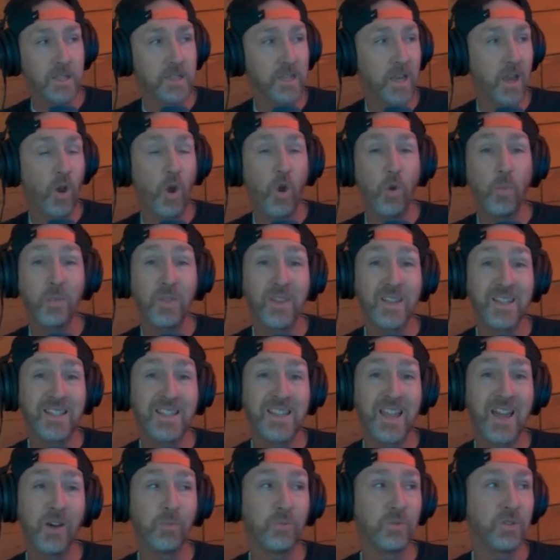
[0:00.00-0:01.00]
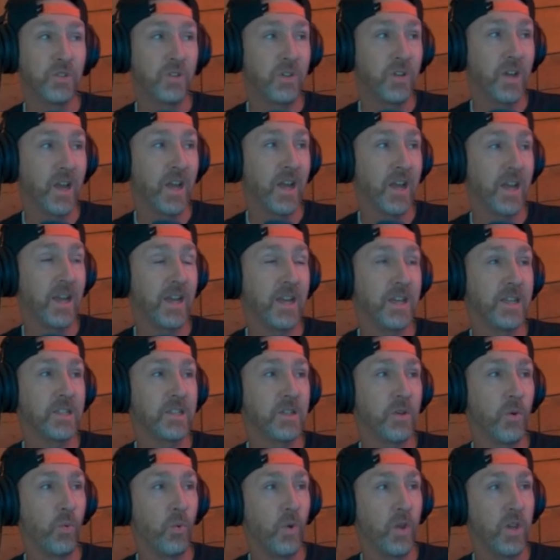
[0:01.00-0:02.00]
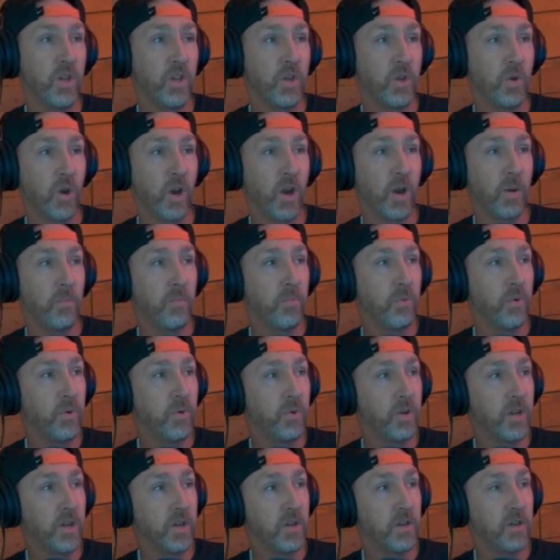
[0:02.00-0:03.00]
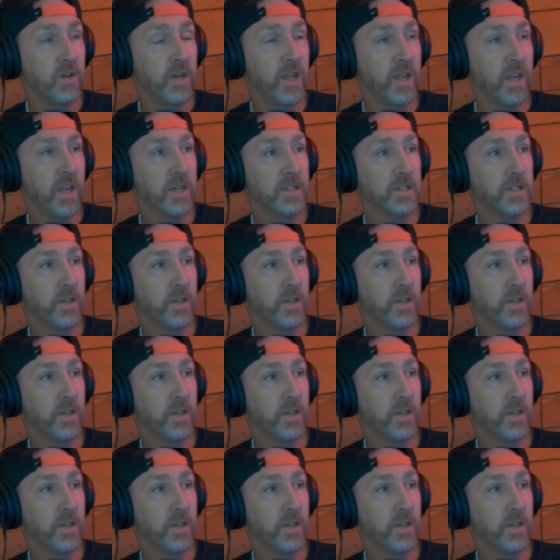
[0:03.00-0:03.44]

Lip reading: I hope this helps you guys when you are brewing your decks.